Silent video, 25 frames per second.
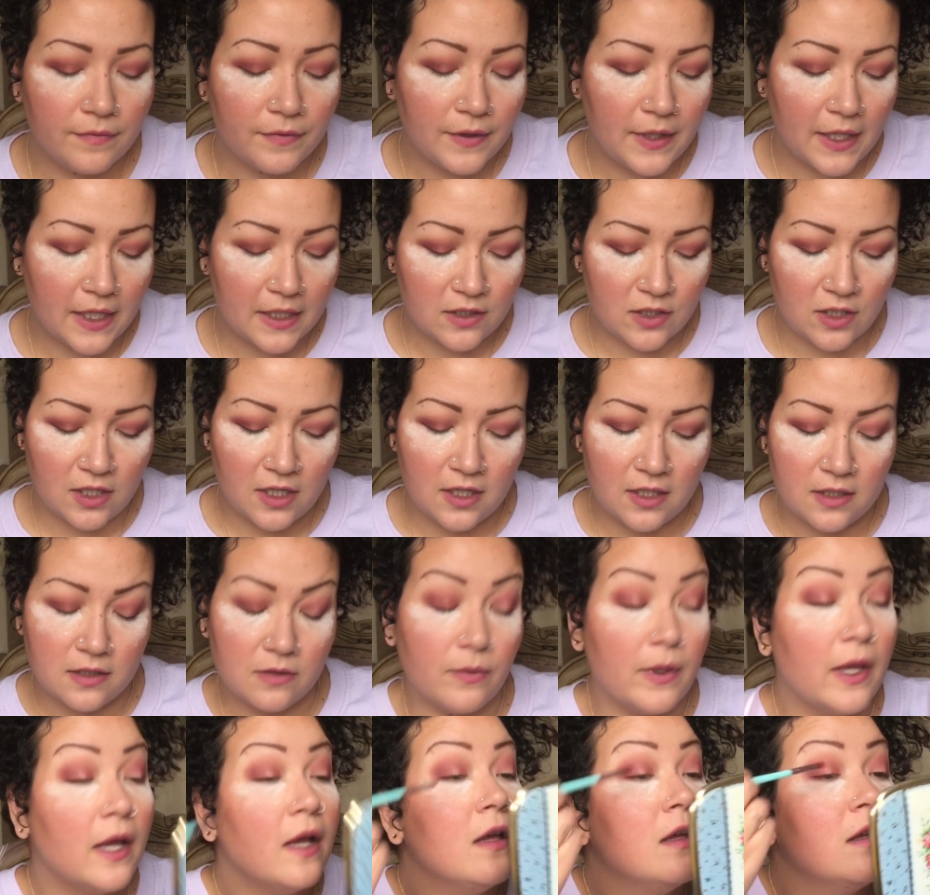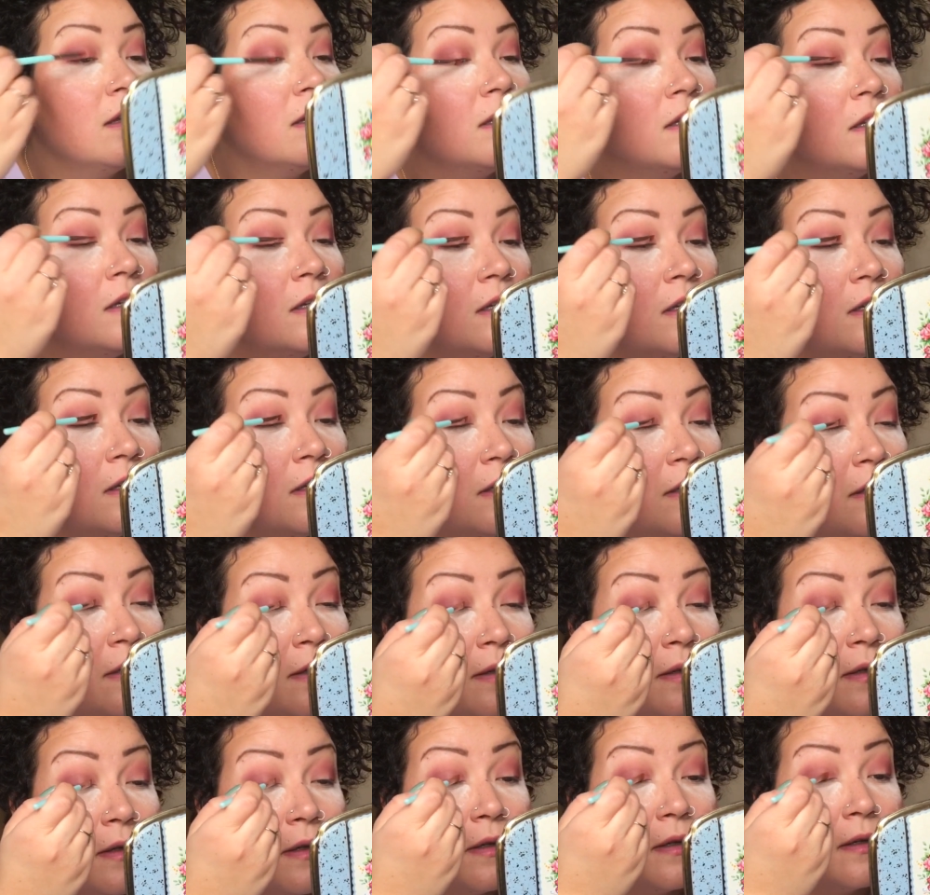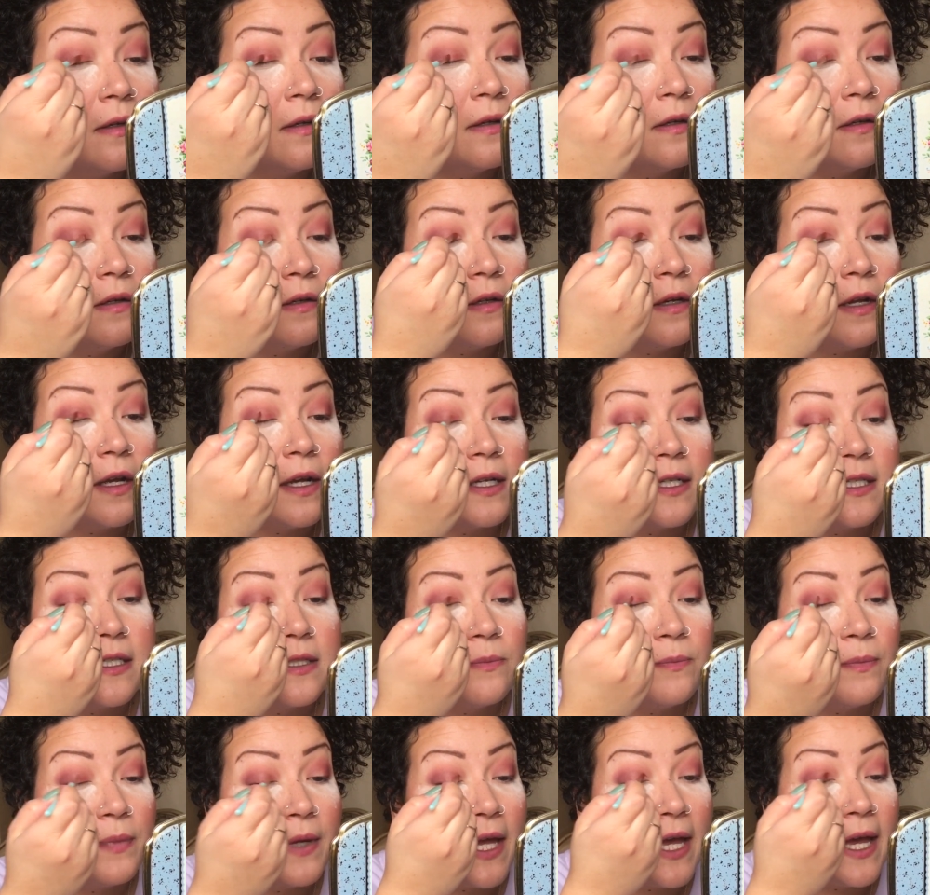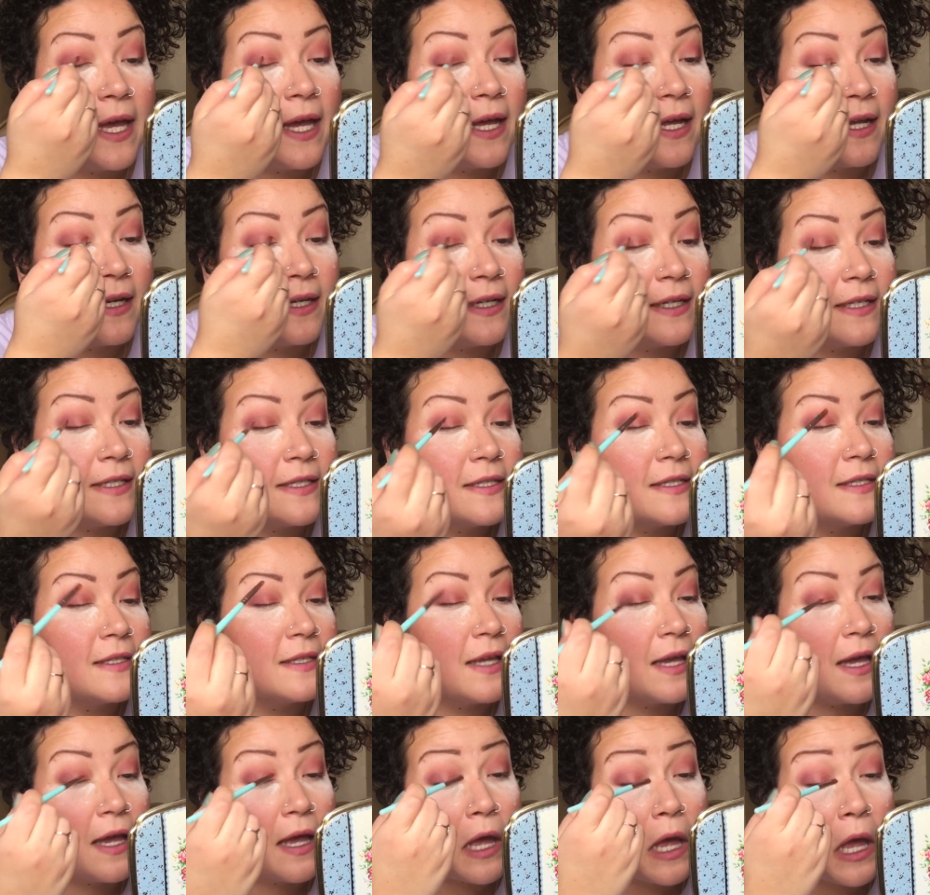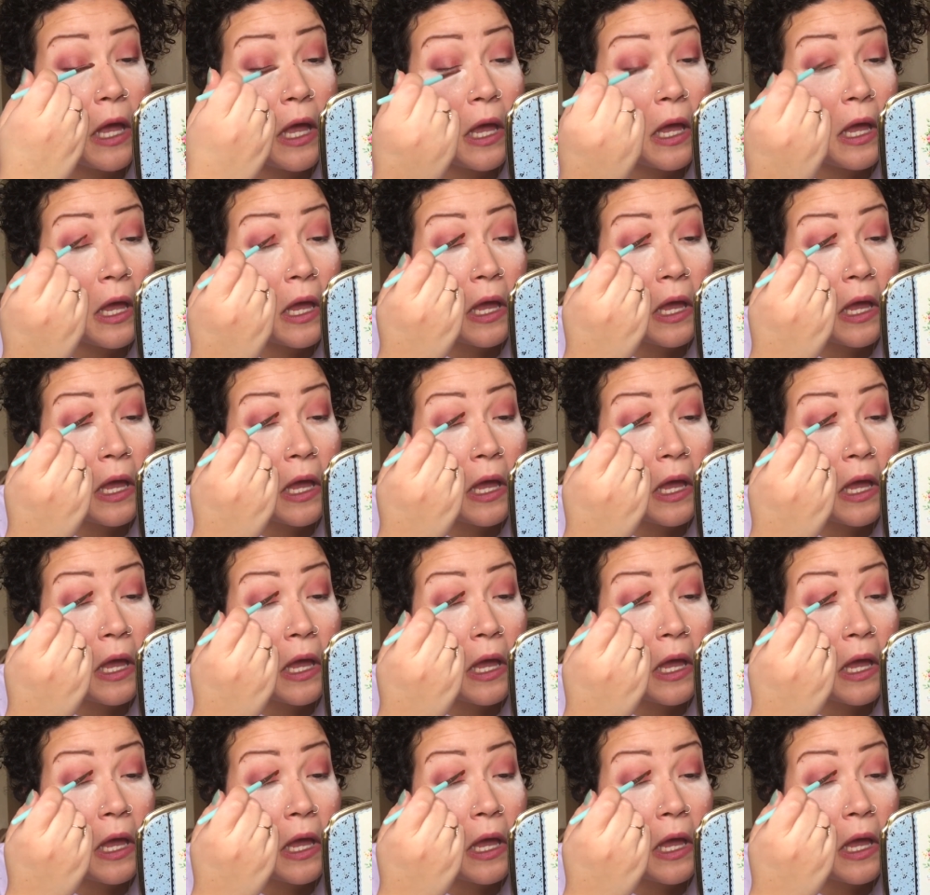that shade as well. Not as bad as the